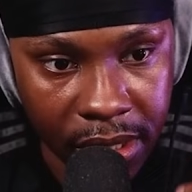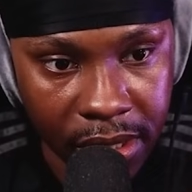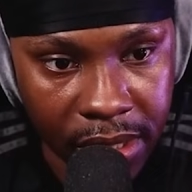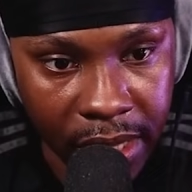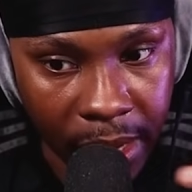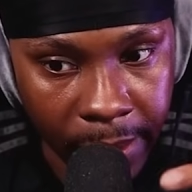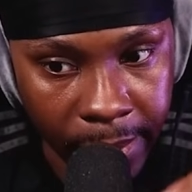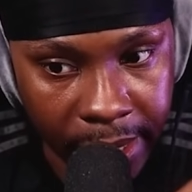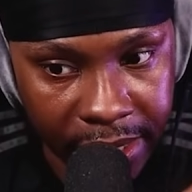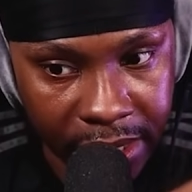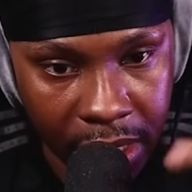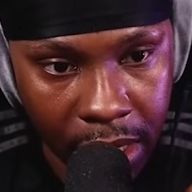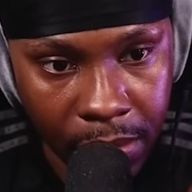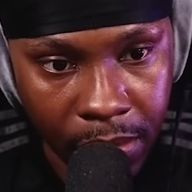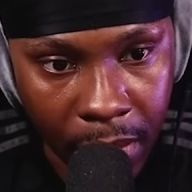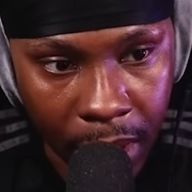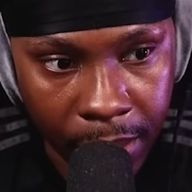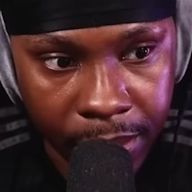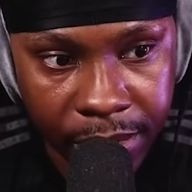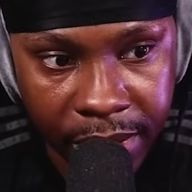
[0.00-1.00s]
there, I'm guessing her
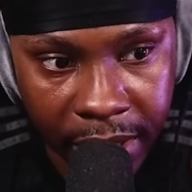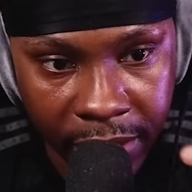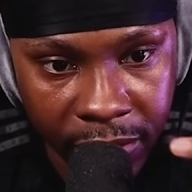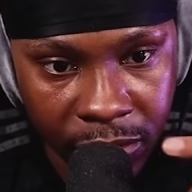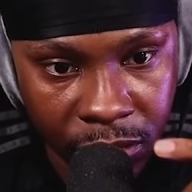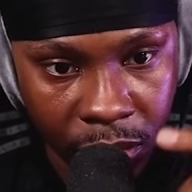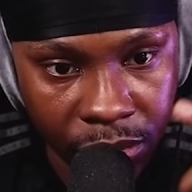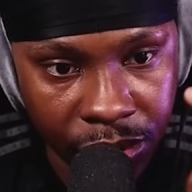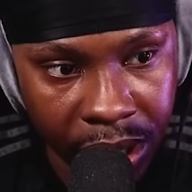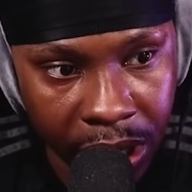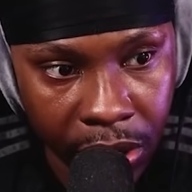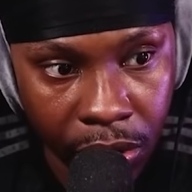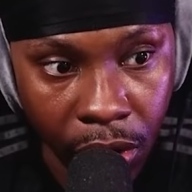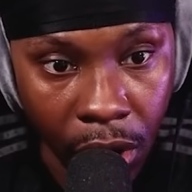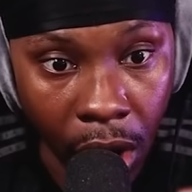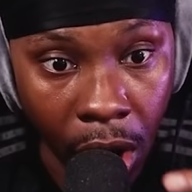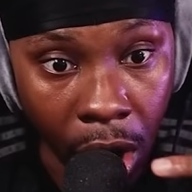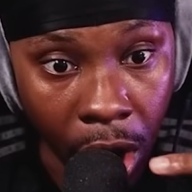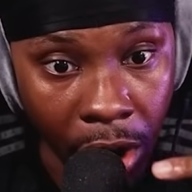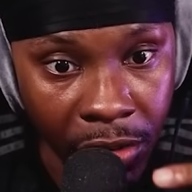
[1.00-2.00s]
mum's there as well, so they got
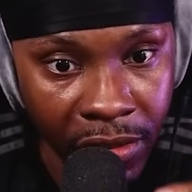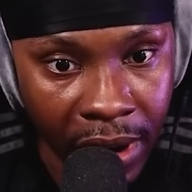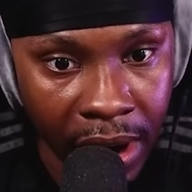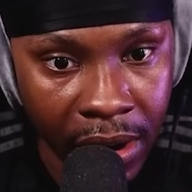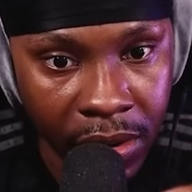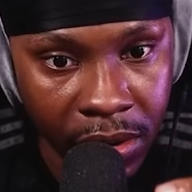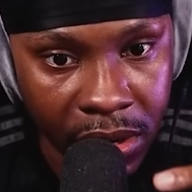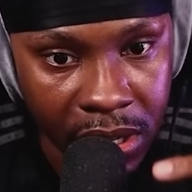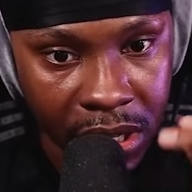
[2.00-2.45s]
her out.